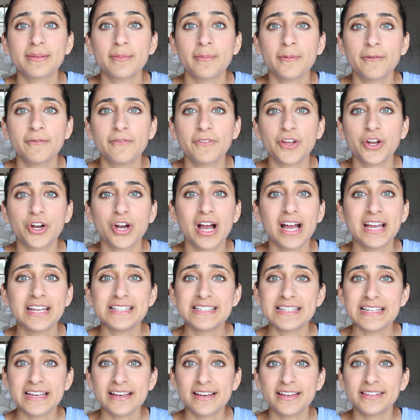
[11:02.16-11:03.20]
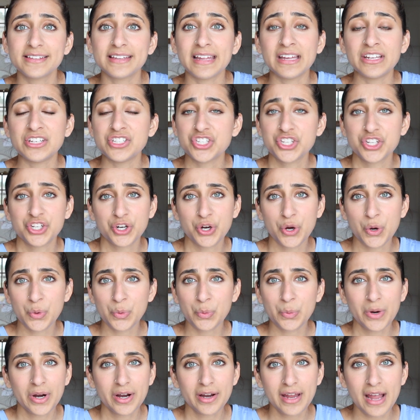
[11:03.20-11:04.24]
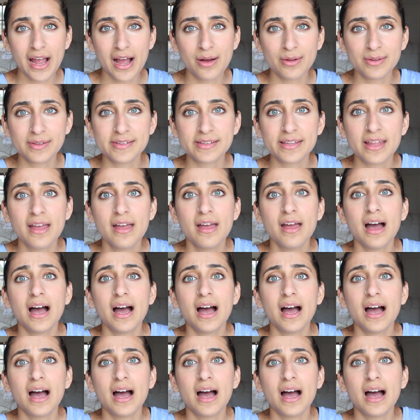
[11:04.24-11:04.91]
some of their ideas into your own workouts.